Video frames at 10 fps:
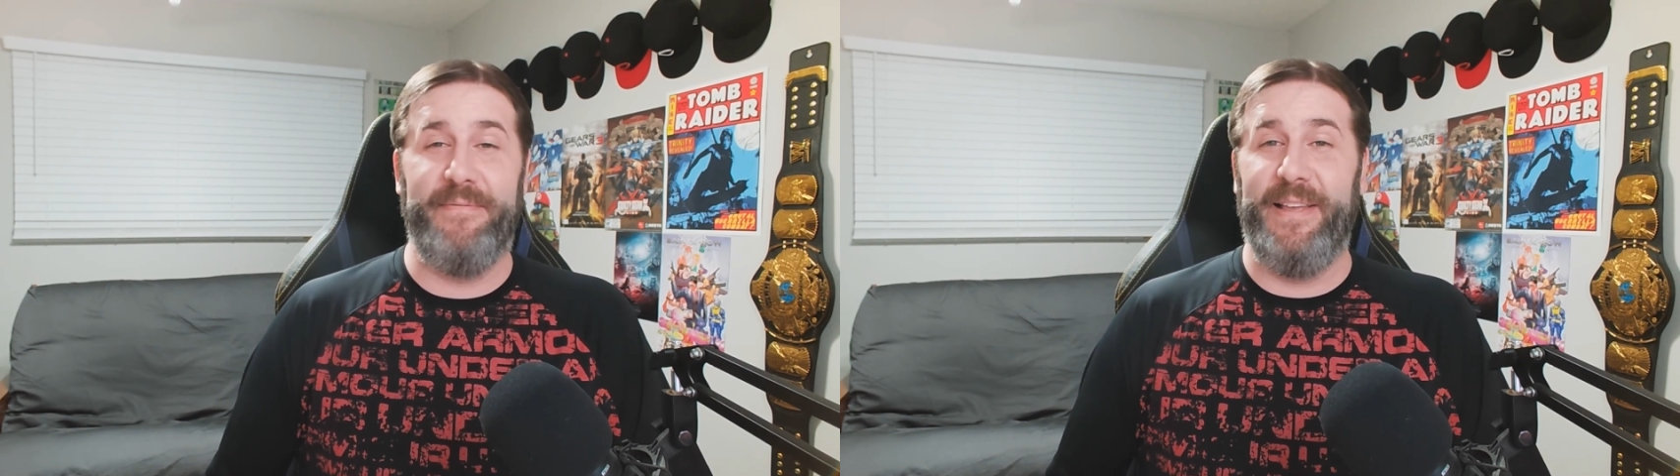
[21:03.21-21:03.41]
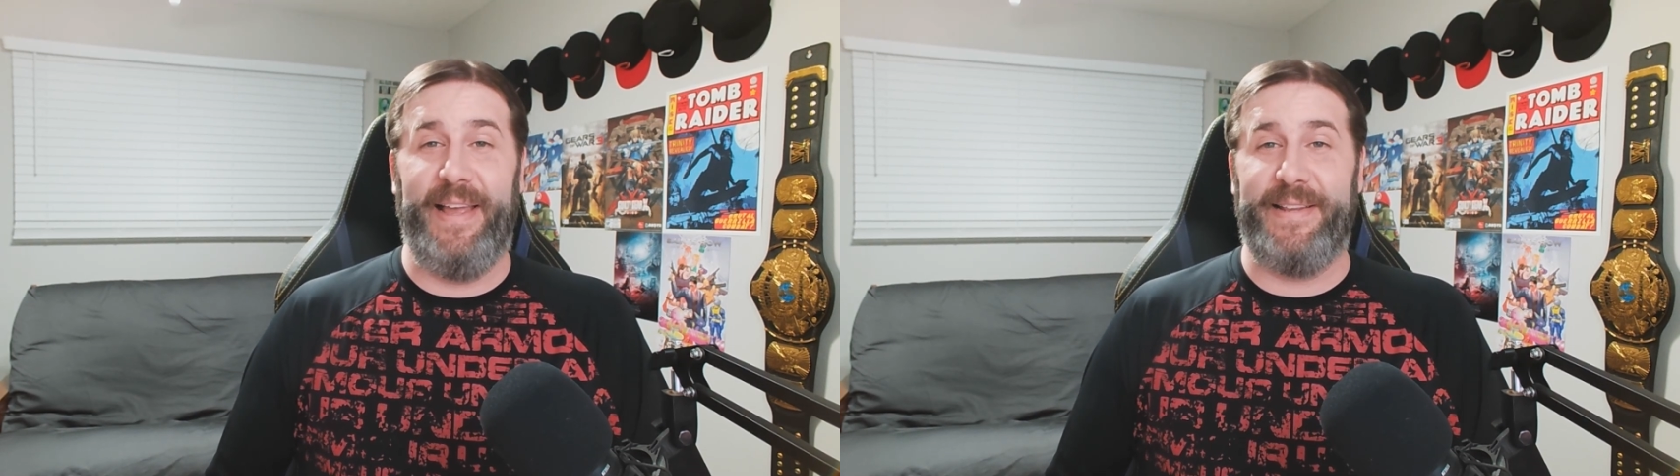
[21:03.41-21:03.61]

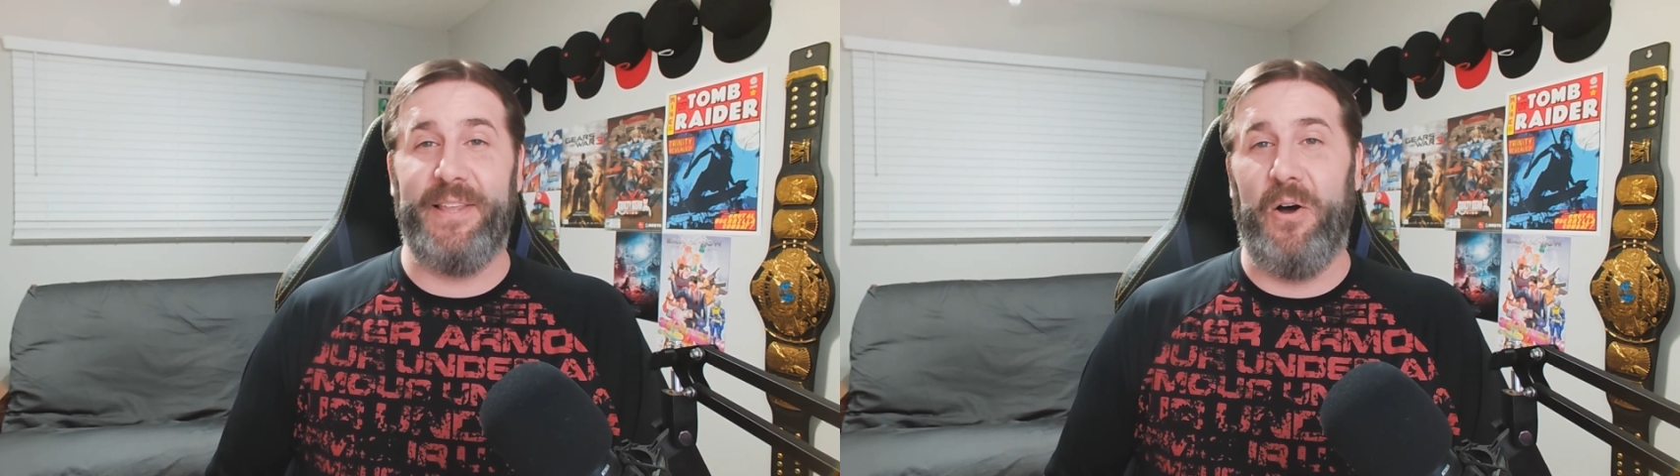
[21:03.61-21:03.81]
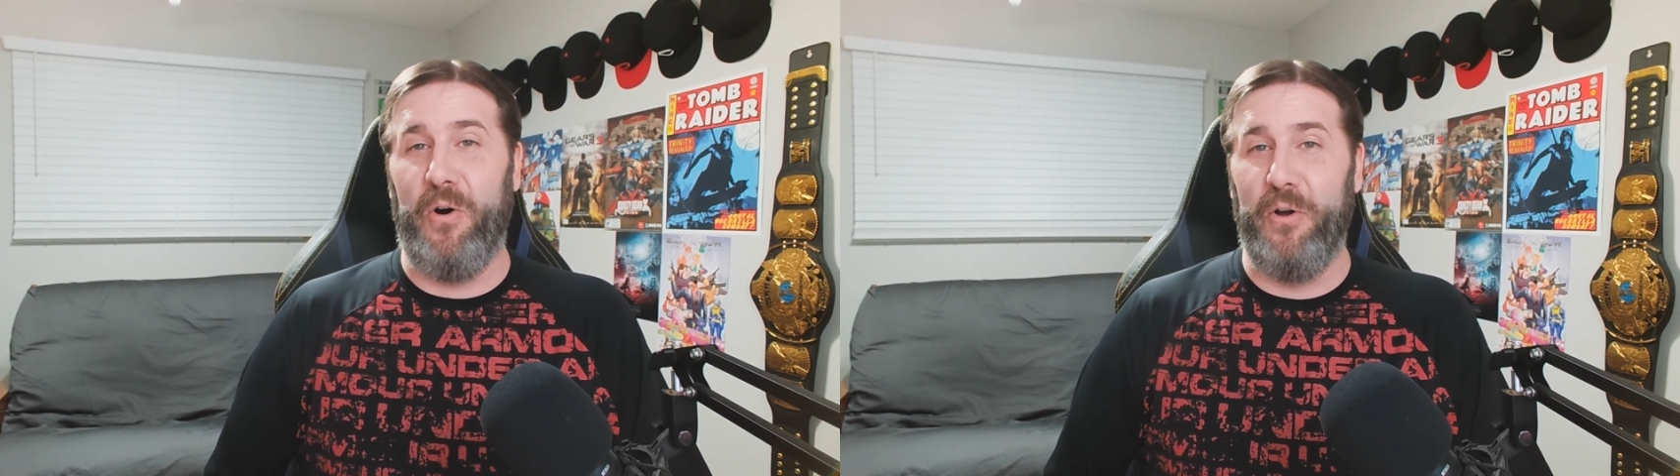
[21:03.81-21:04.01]
Like
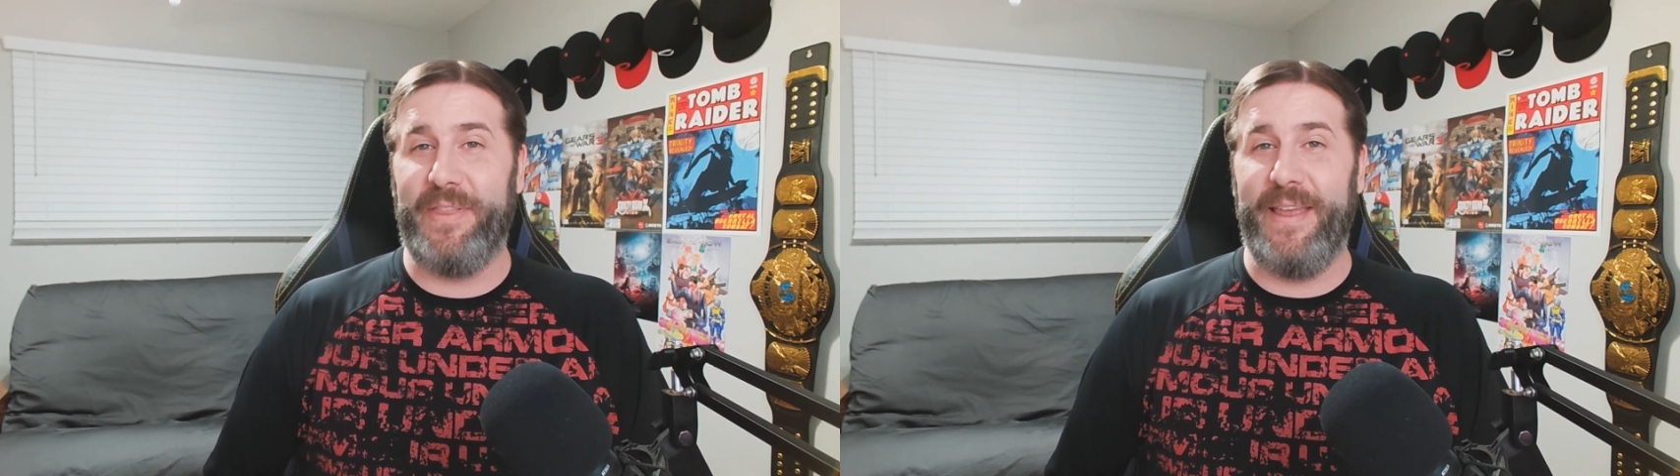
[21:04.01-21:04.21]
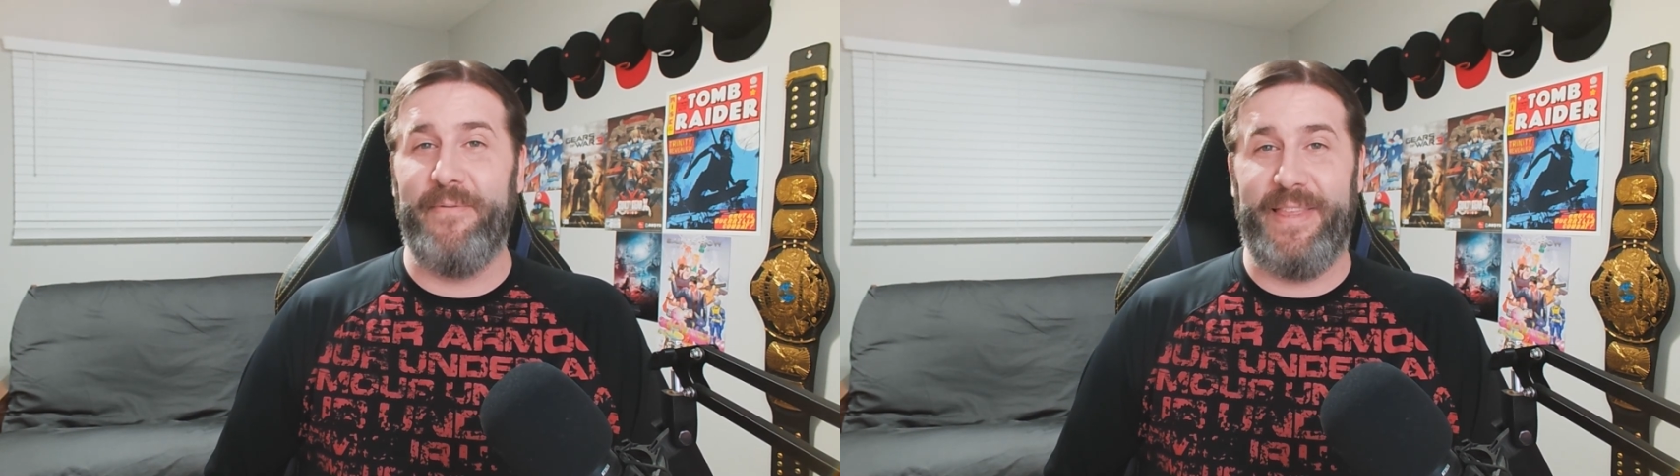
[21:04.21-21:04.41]
the whole
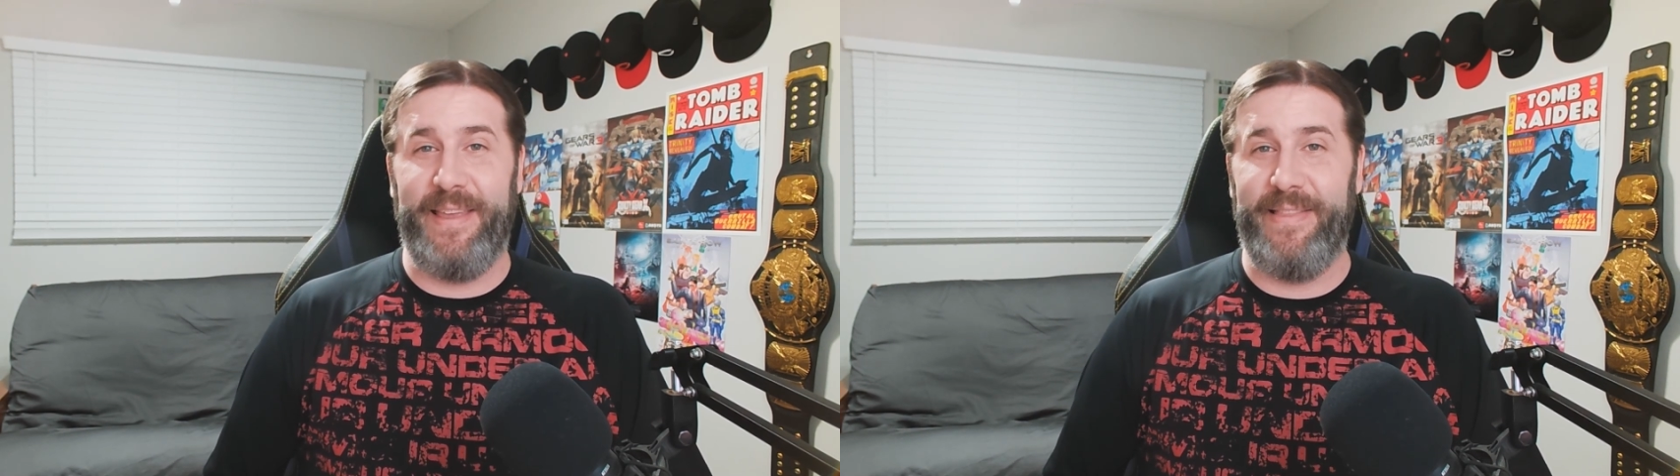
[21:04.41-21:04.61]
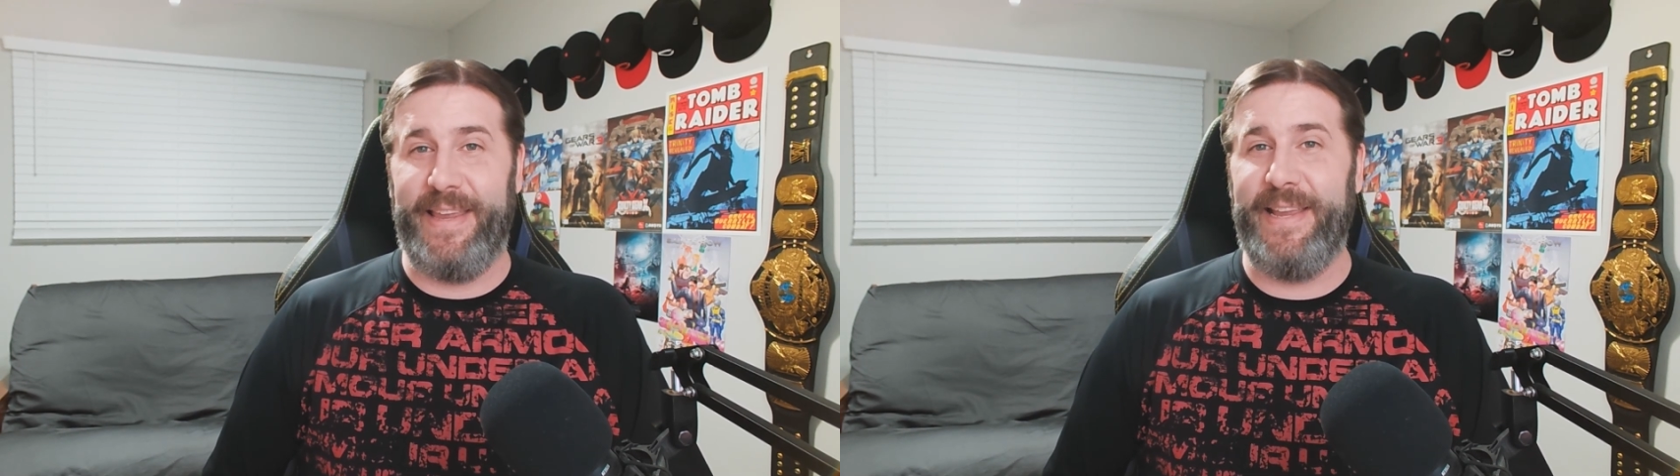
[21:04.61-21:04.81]
thing with the
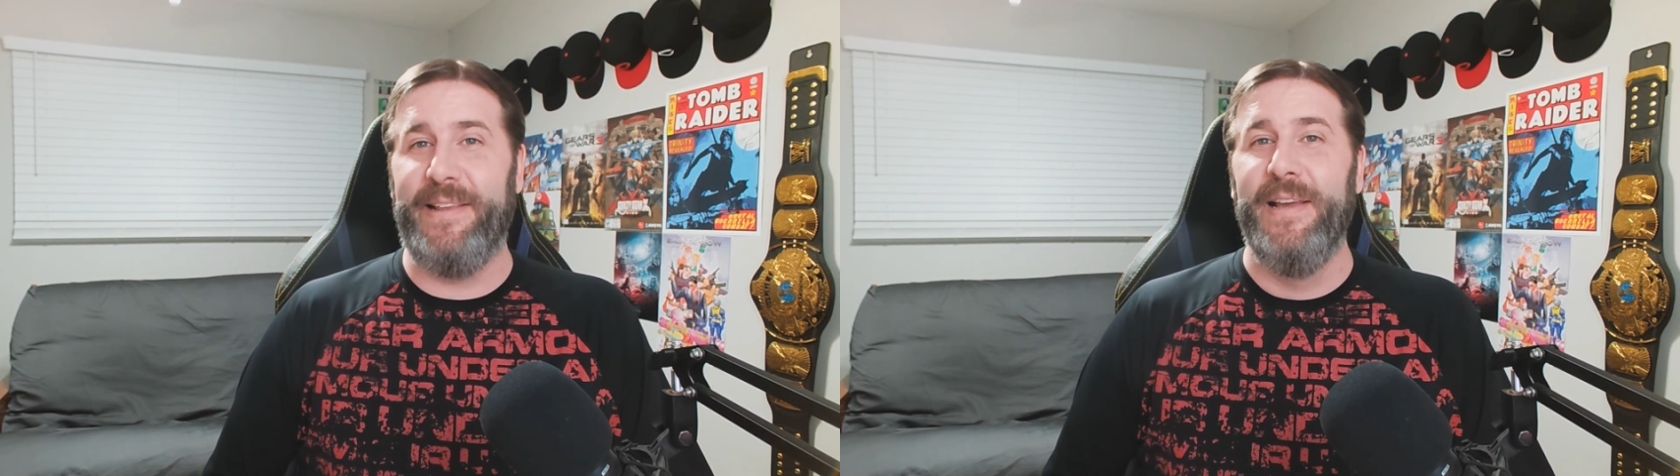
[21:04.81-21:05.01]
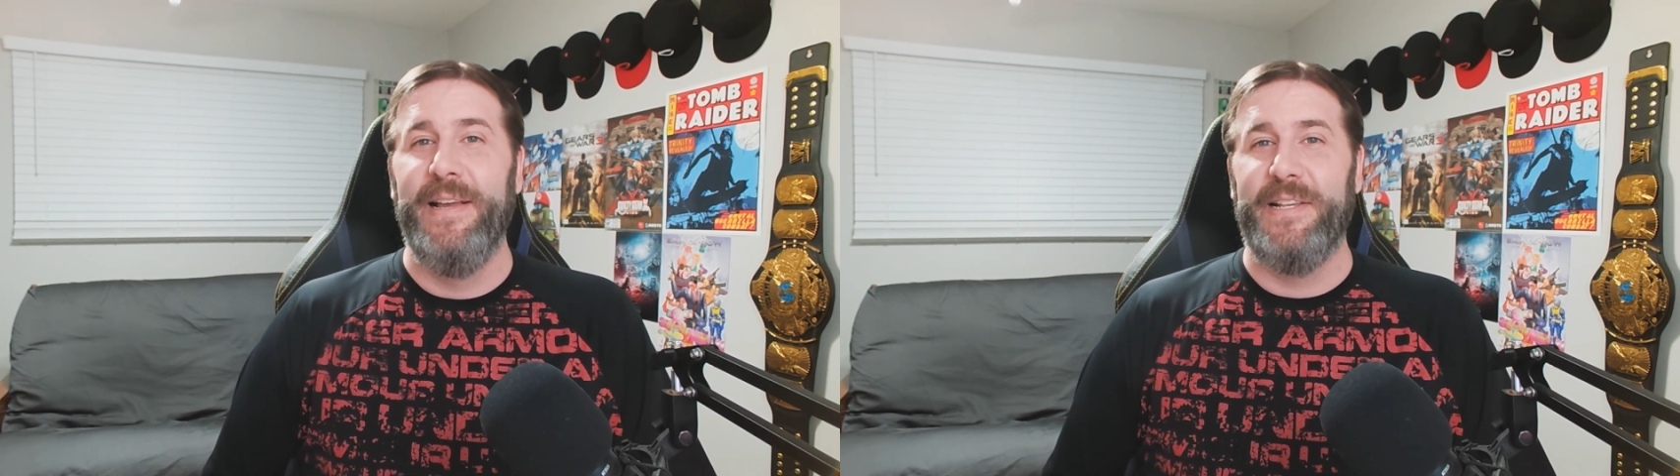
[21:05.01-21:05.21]
Elite,